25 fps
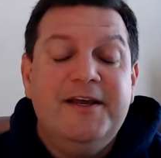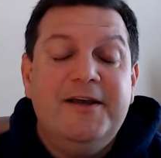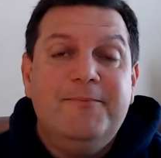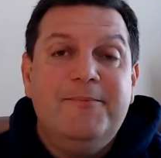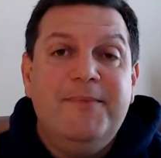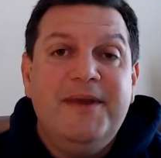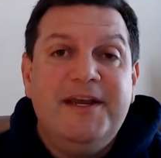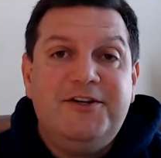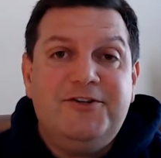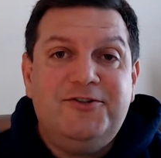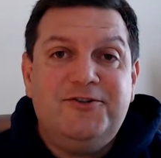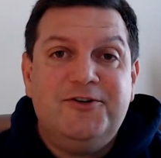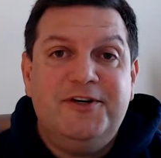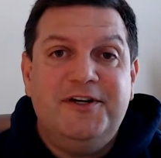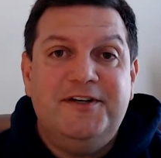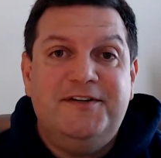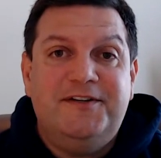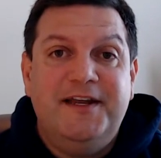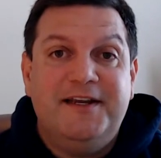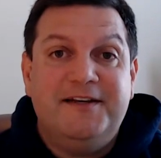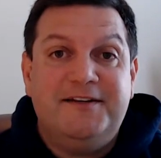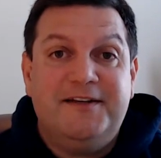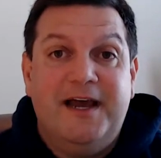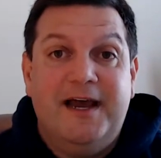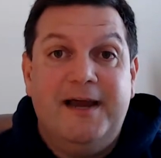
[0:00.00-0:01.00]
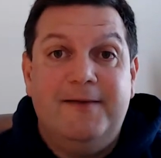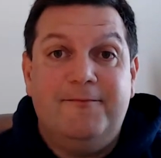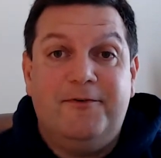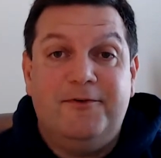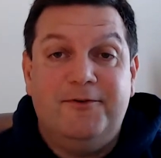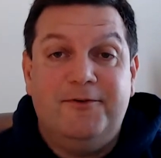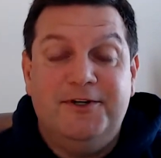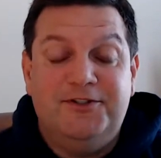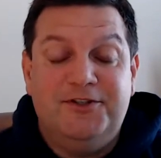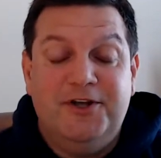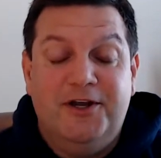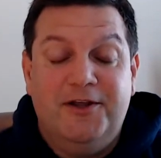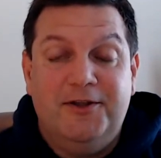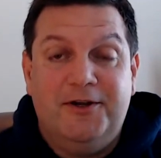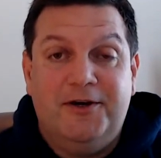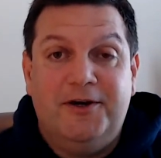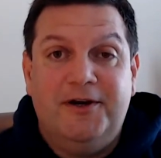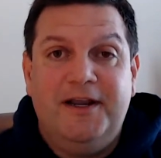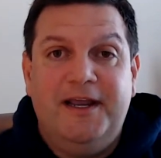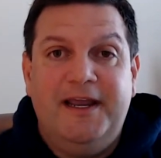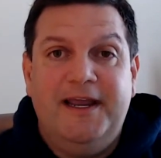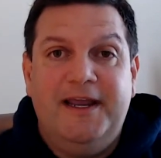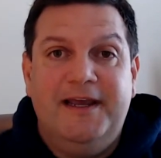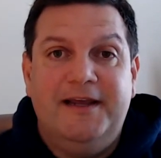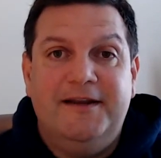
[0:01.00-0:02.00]
Make sure you take time for each other,
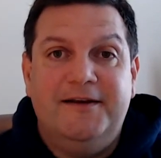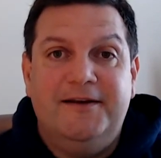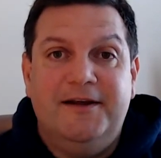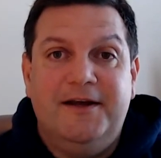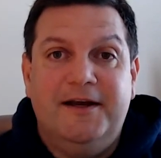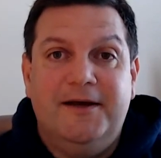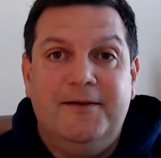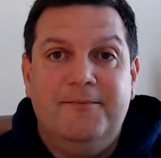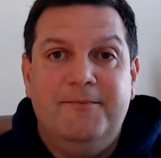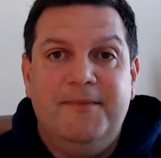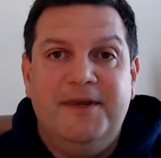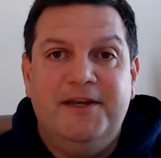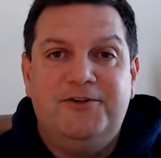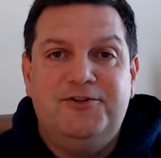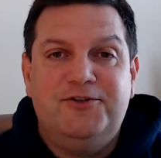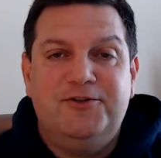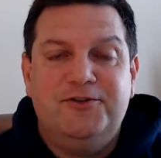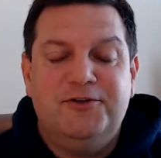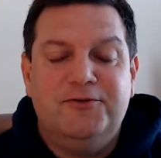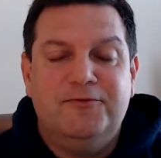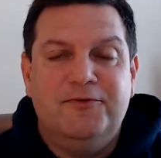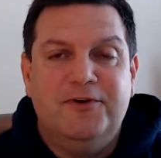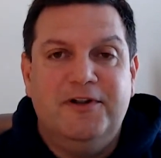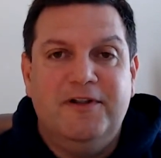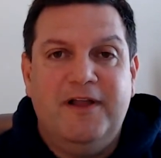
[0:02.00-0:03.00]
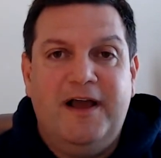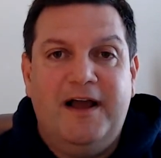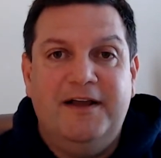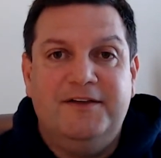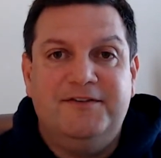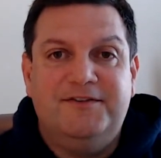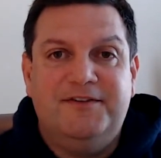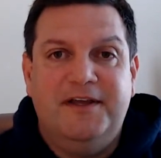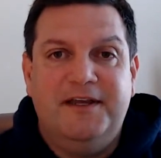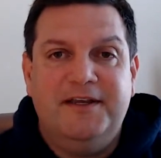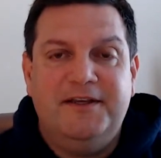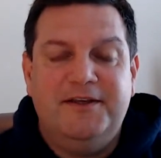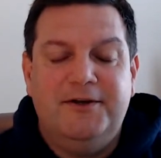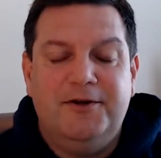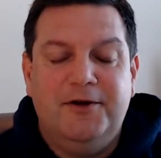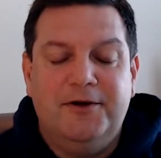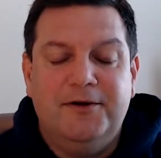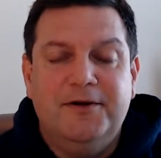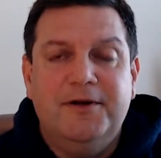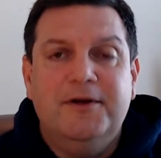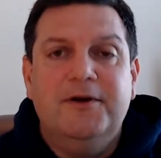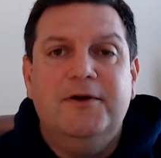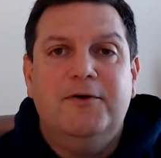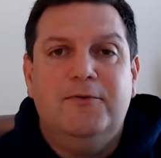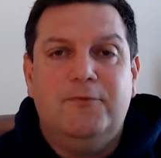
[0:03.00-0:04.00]
and make sure you realize that,
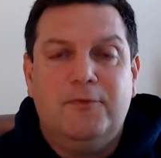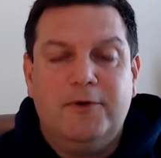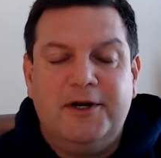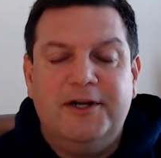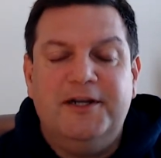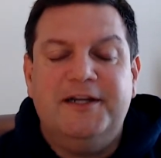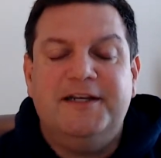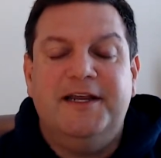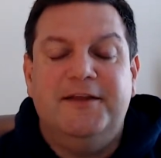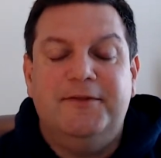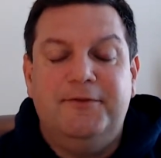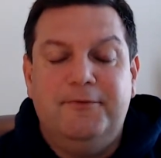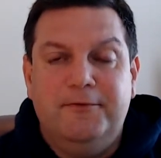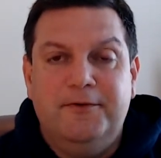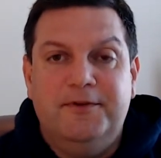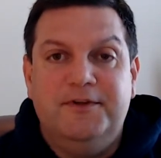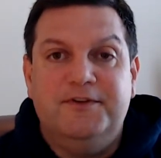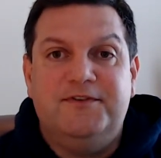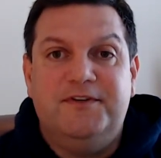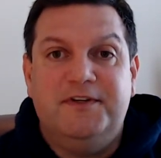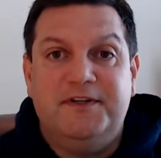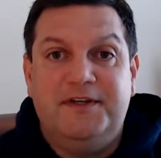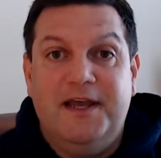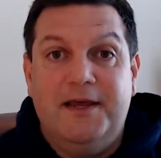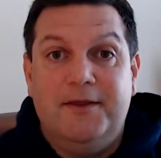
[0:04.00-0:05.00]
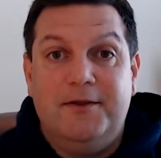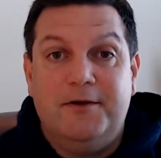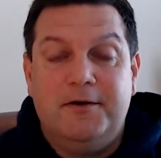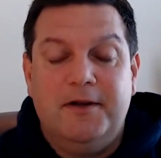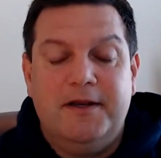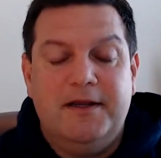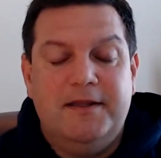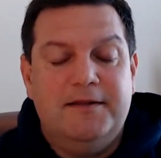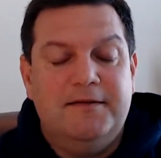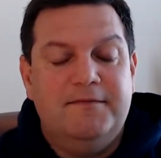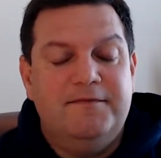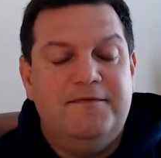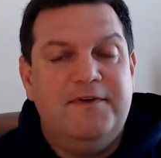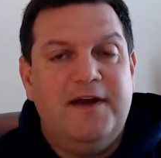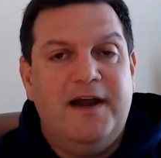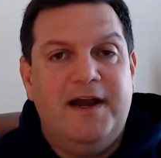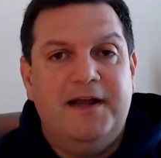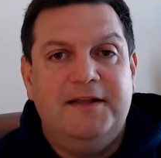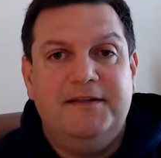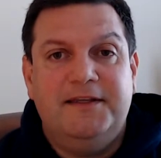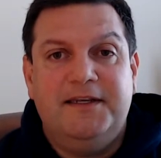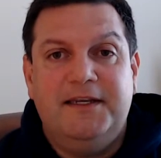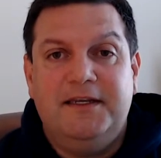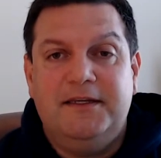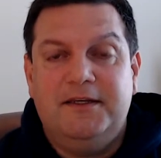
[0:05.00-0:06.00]
we're going to get through this together. And then
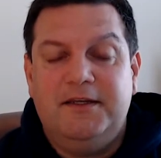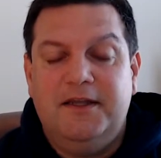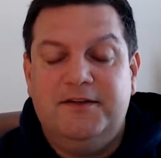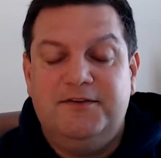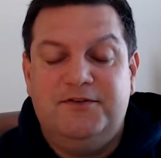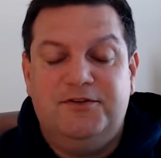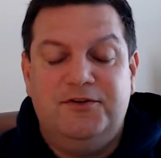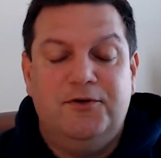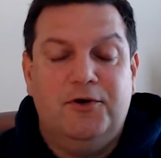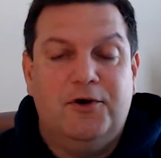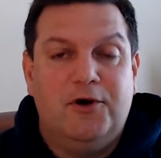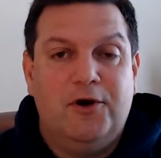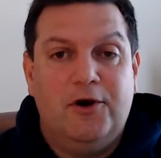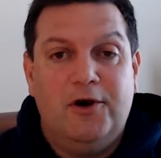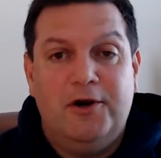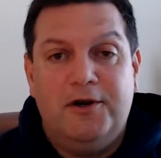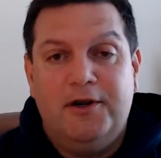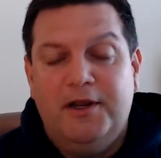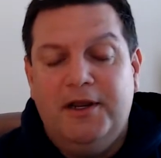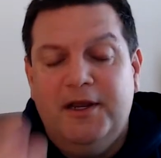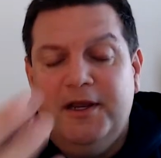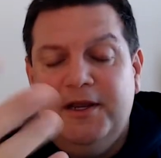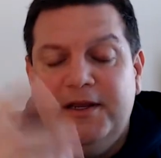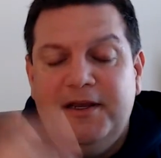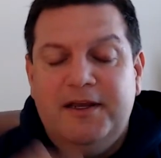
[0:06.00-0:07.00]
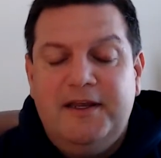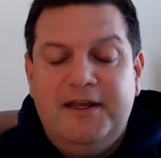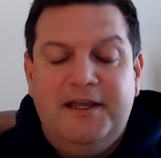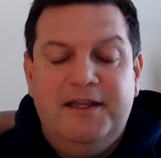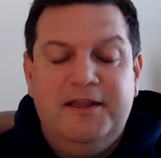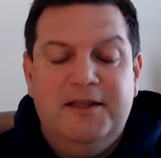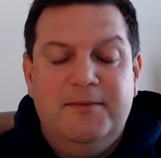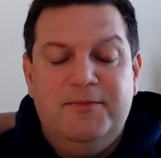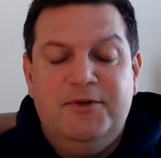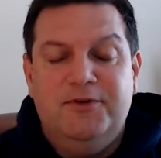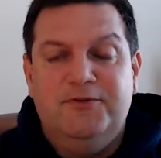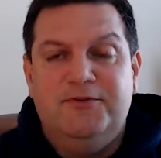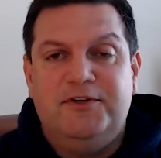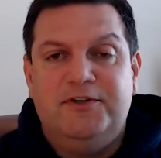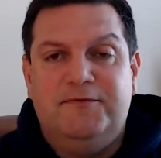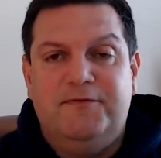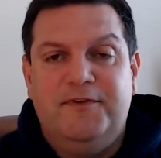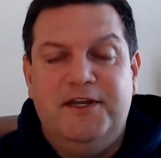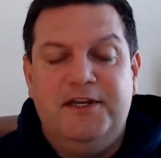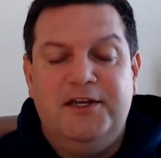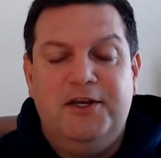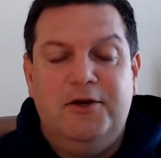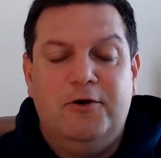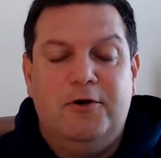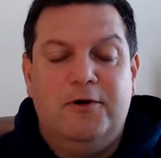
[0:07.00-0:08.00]
finally, as you heard in the music
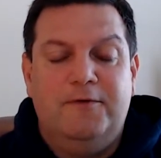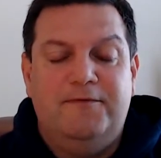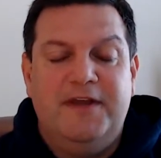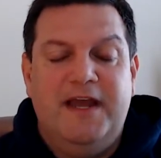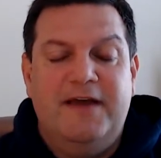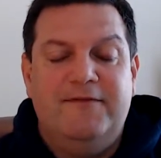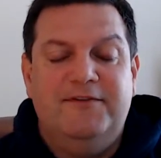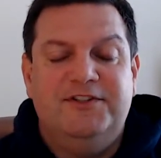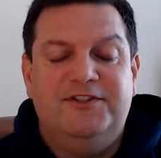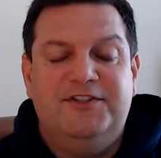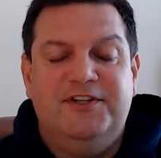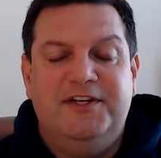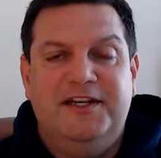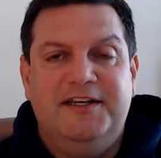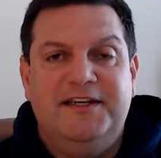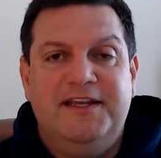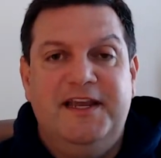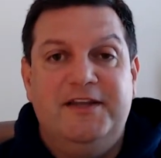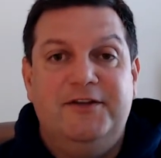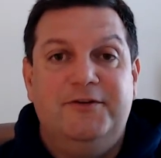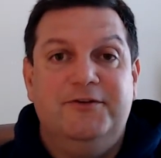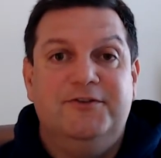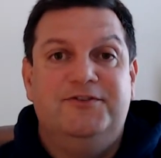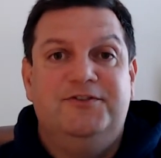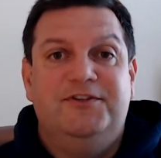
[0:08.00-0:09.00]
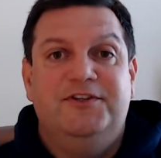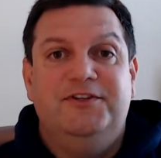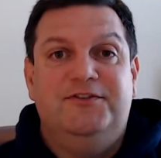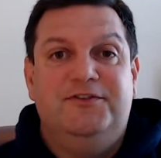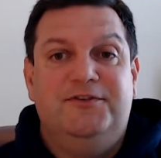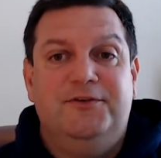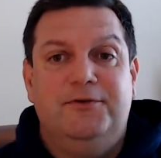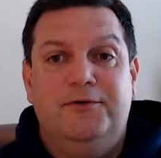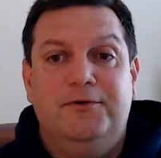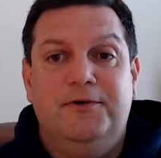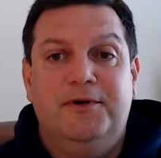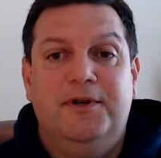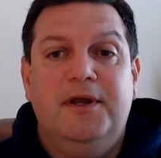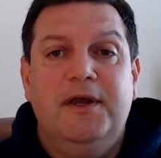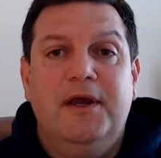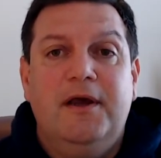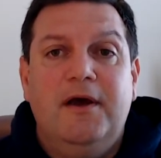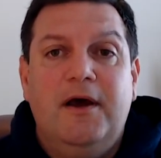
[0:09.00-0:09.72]
video, or if you haven't seen it yet, you'll see soon.